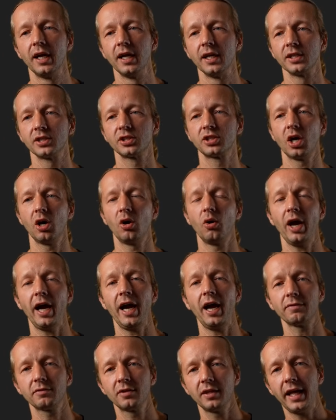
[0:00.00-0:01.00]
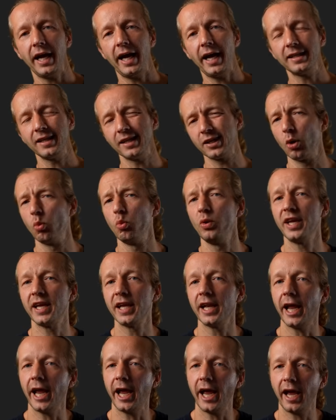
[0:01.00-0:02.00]
So after that, like a week
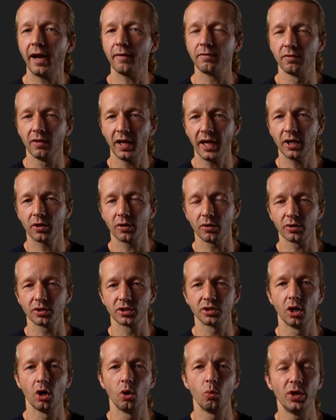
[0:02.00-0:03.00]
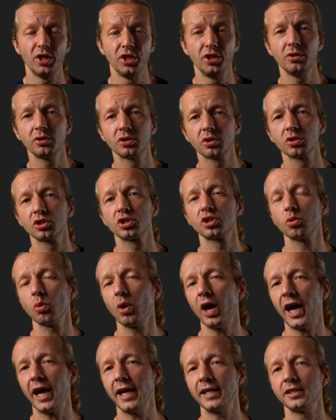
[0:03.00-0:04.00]
and a half later or so, when users
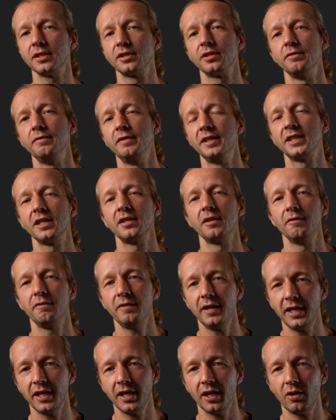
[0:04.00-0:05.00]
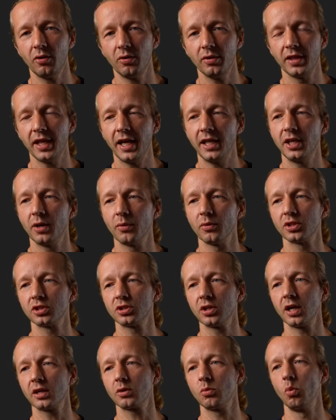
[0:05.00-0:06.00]
tried to visit the video, then they were
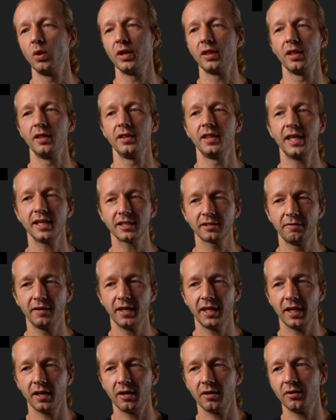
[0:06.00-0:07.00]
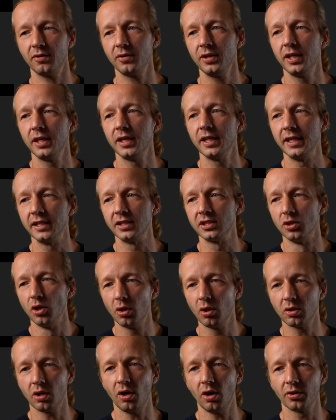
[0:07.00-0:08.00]
struck with this video is no
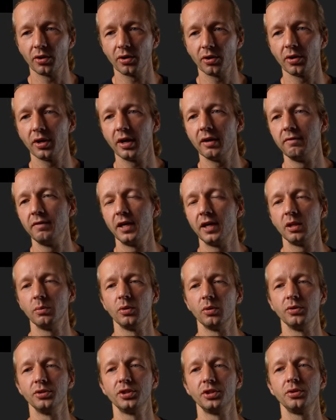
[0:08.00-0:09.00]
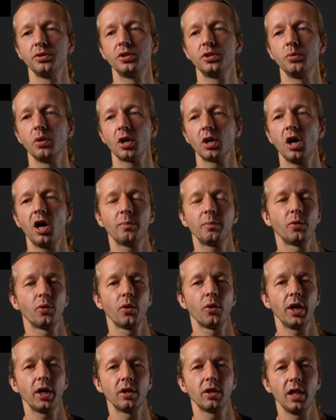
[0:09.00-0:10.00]
longer available due to a
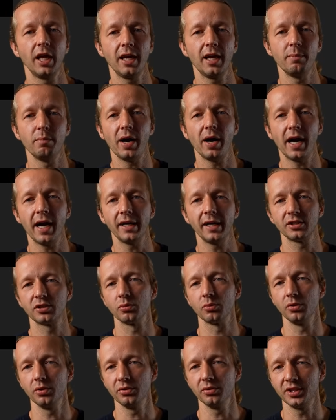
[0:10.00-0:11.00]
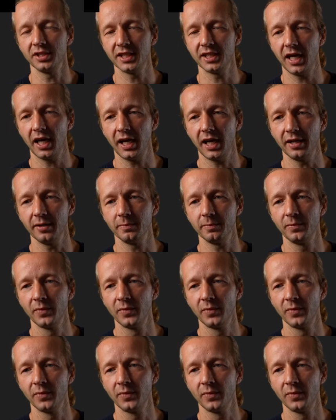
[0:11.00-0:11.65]
copyright claim by Tsuriel Design.